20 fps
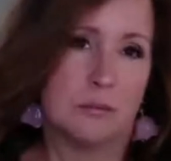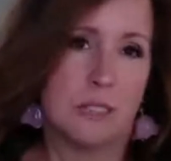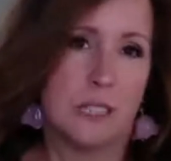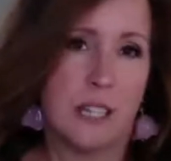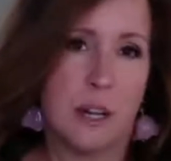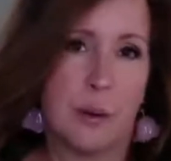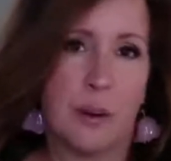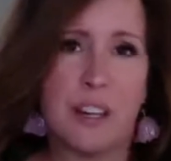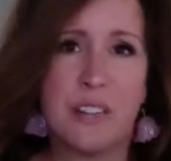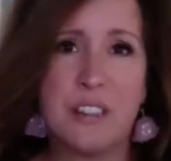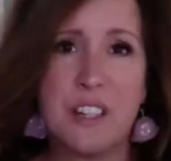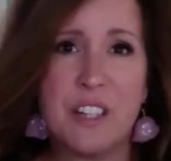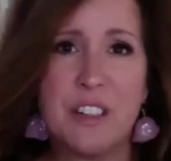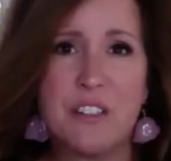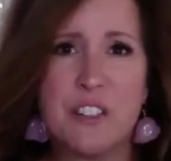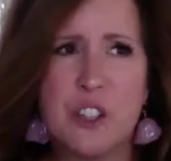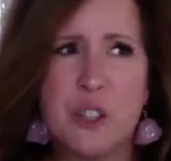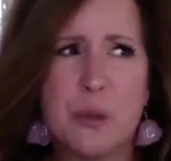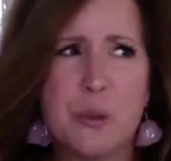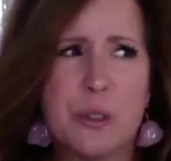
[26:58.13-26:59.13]
even
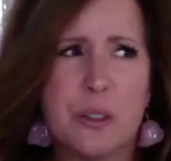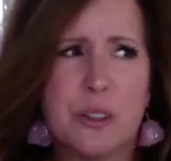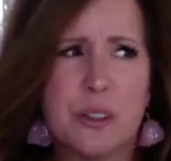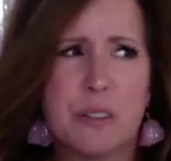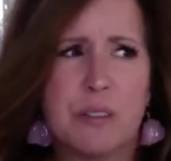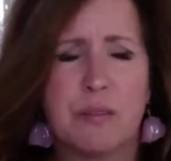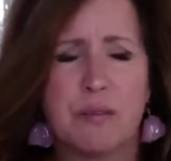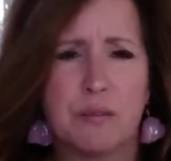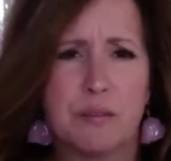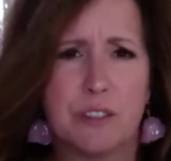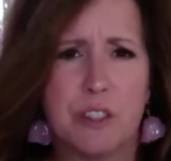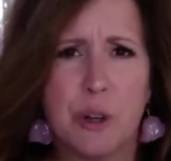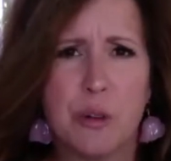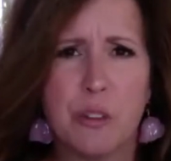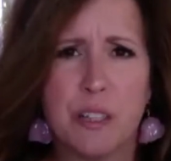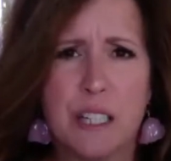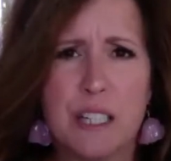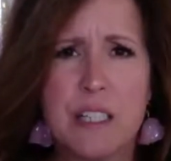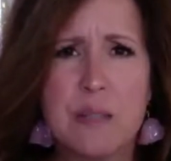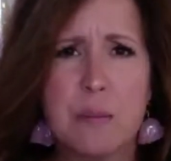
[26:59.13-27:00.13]
if you
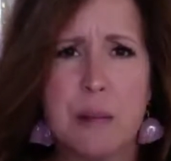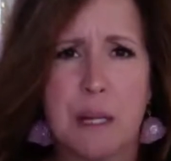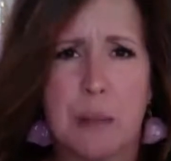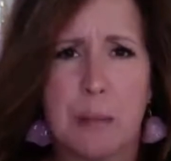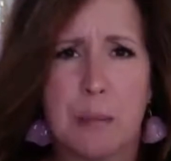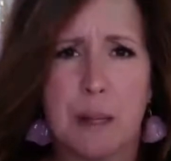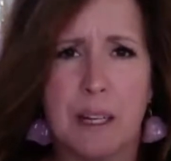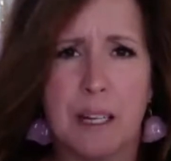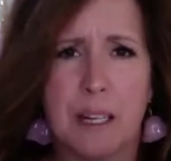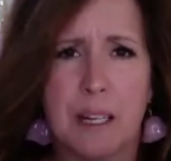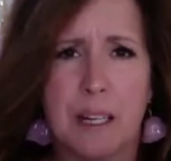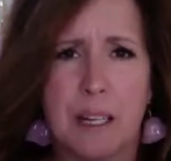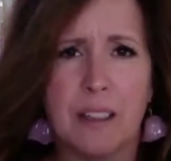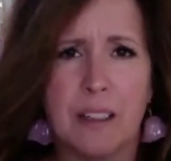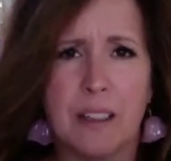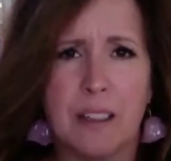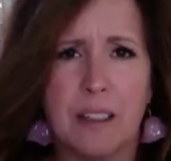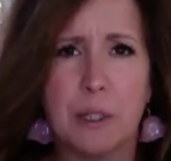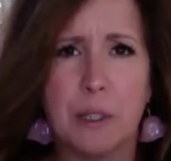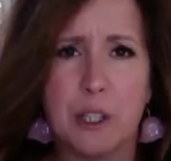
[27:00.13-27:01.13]
don't need to make
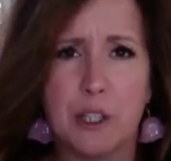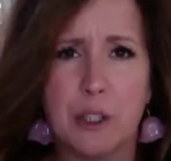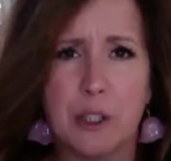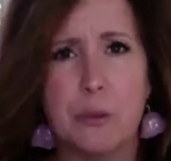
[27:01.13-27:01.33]
money, but